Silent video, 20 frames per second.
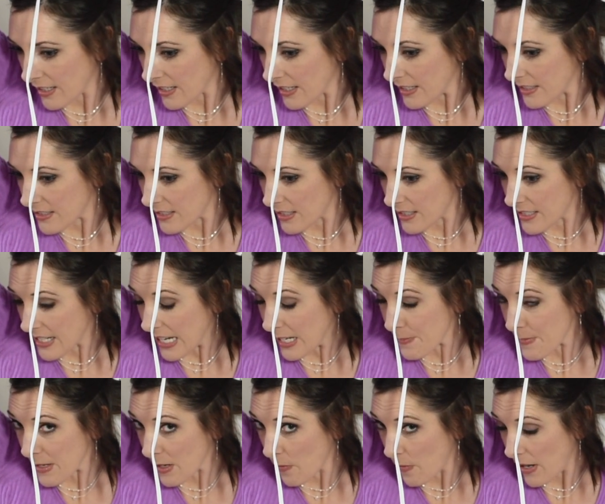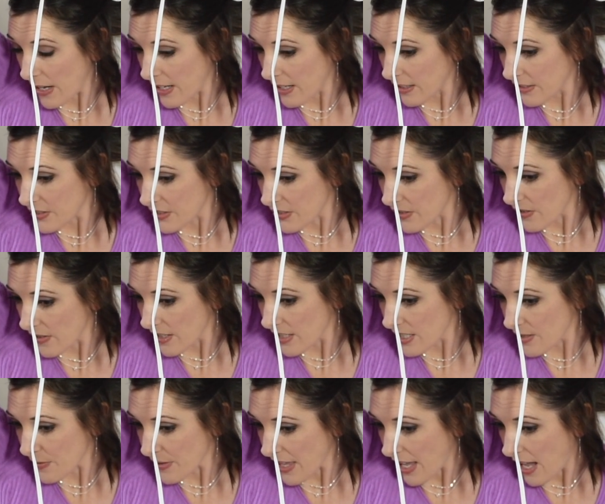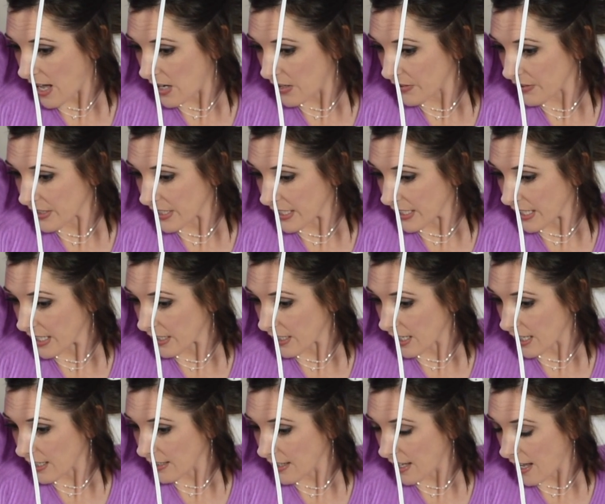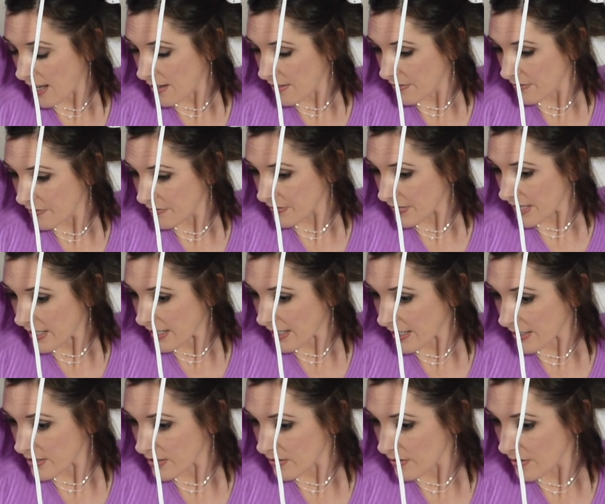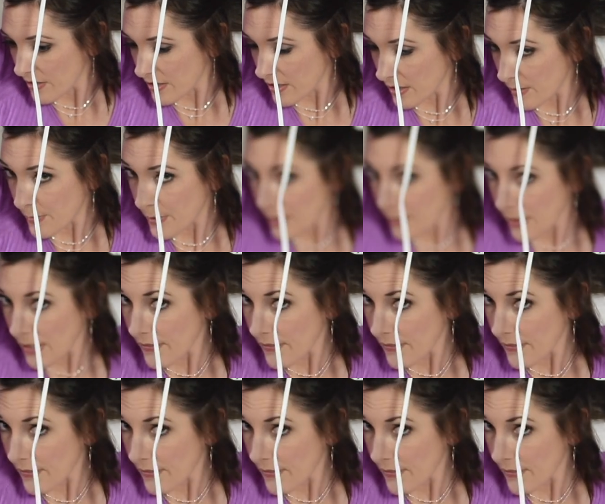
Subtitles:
It did take me a while to do this without needing a glove, and I do still burn